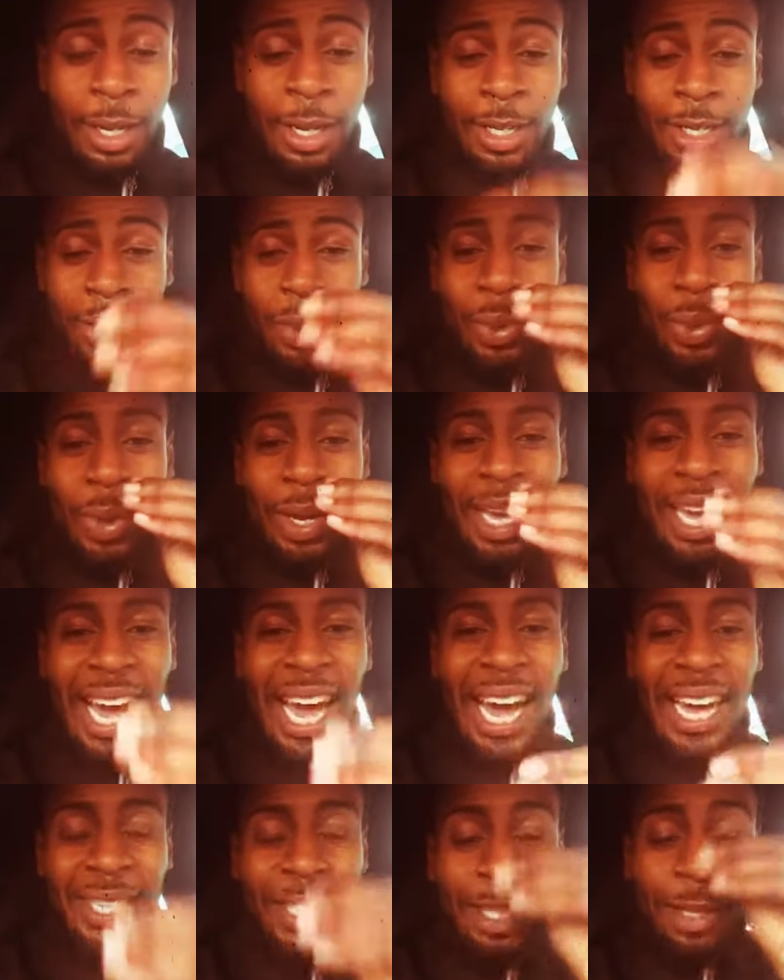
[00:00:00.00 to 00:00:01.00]
So you
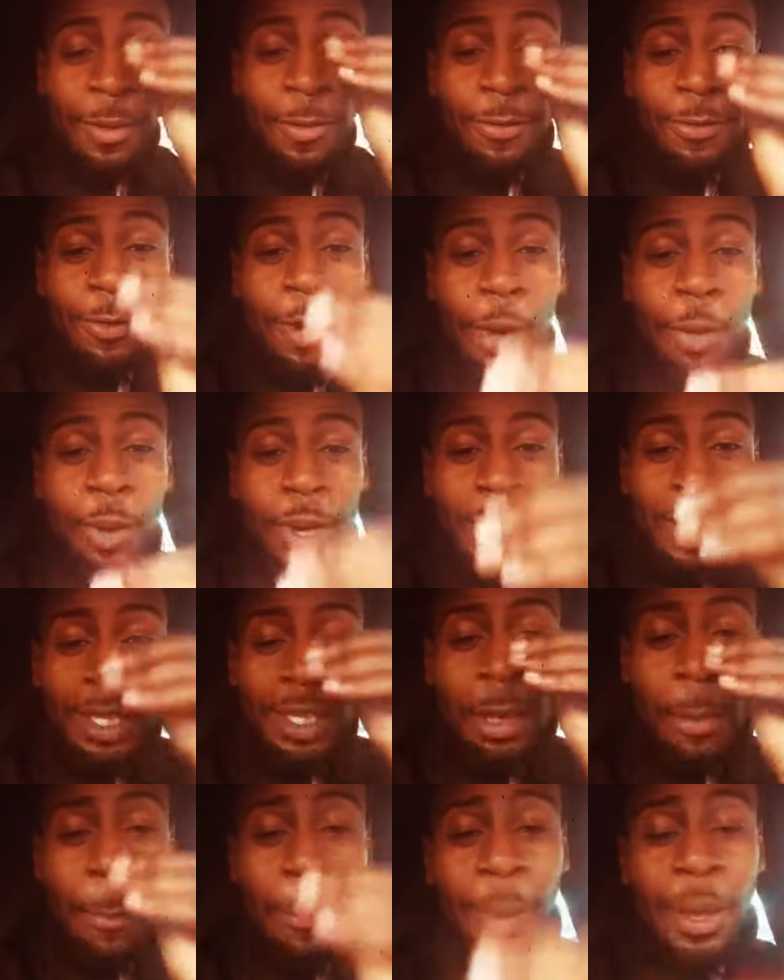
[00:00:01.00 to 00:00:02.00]
got to focus
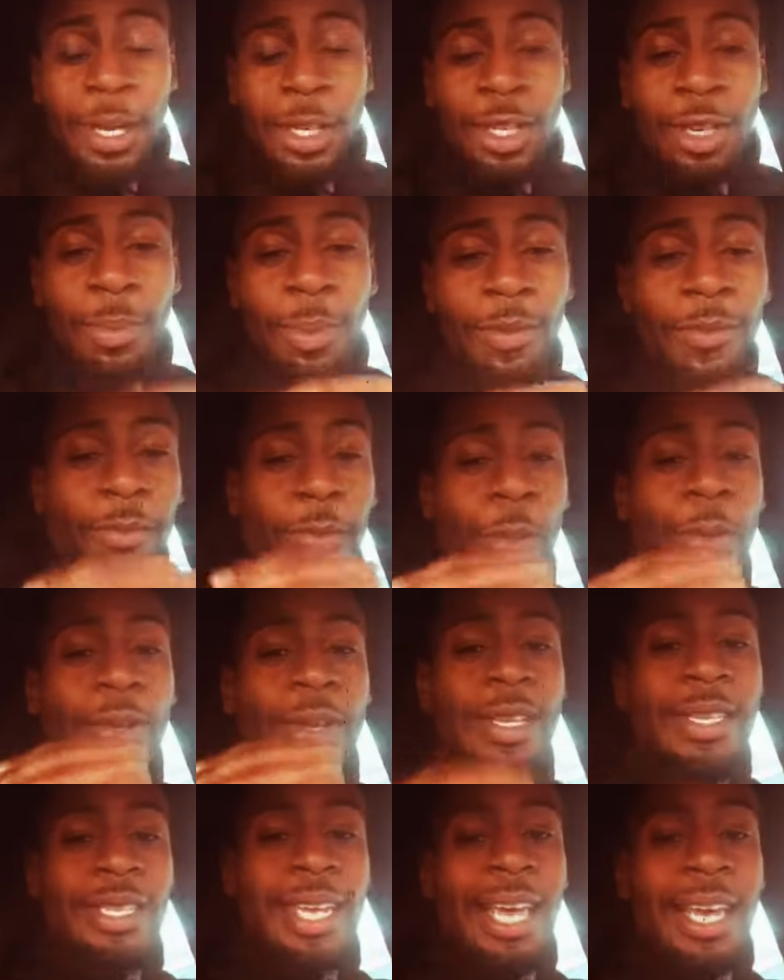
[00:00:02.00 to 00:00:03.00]
the picture before
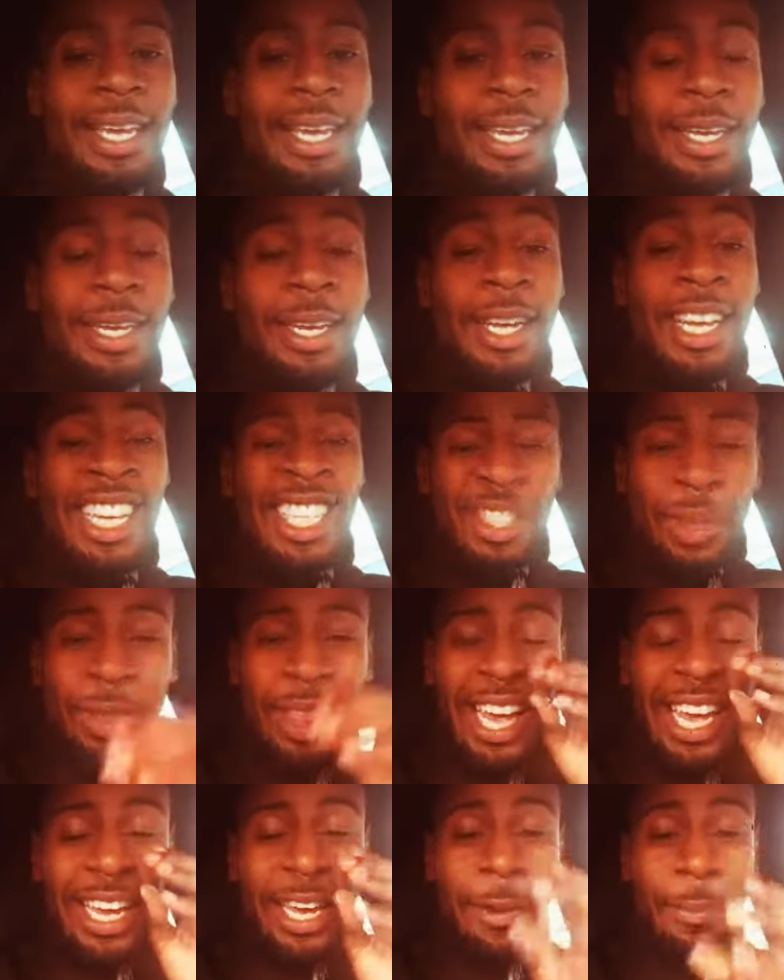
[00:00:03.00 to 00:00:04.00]
you take it so
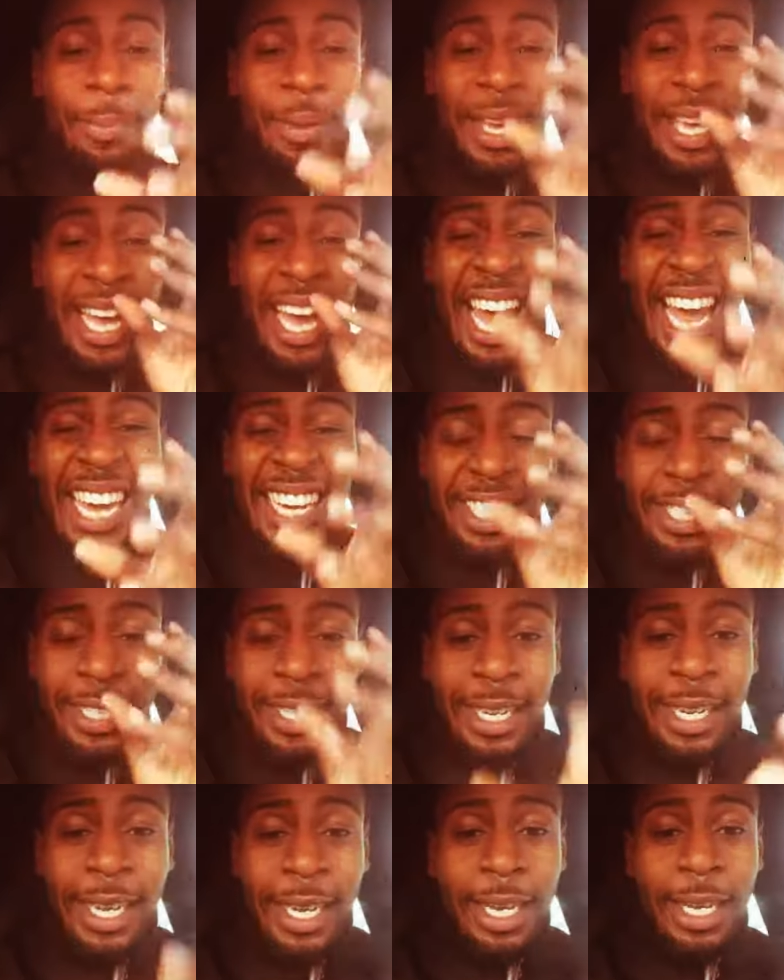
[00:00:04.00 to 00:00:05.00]
that it can be
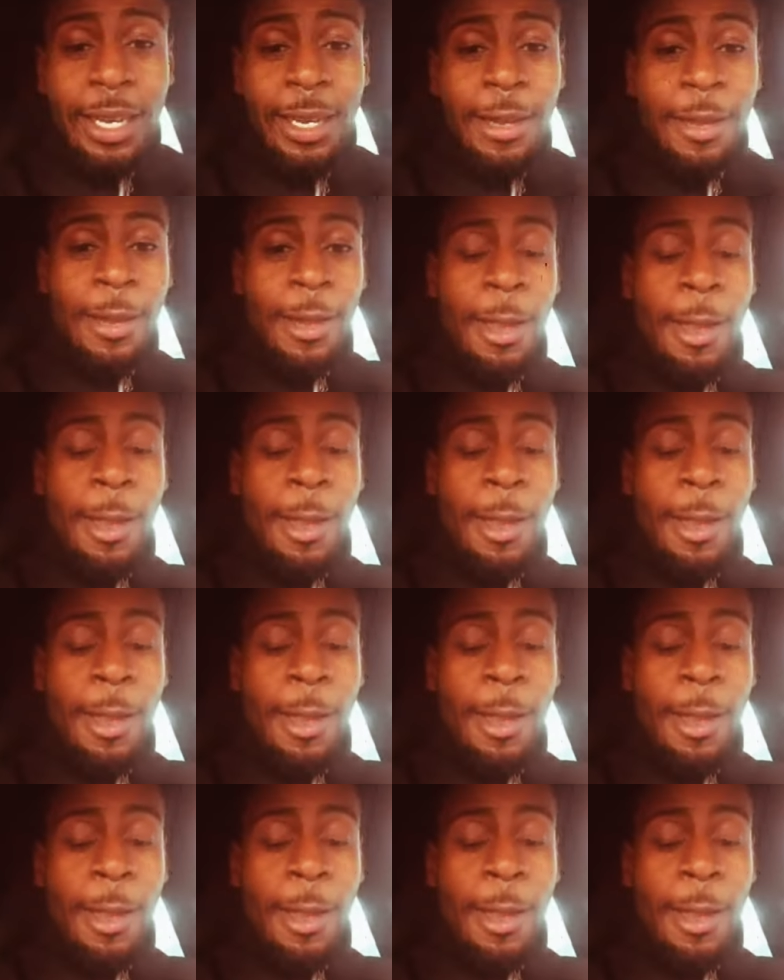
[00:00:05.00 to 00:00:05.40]
HD.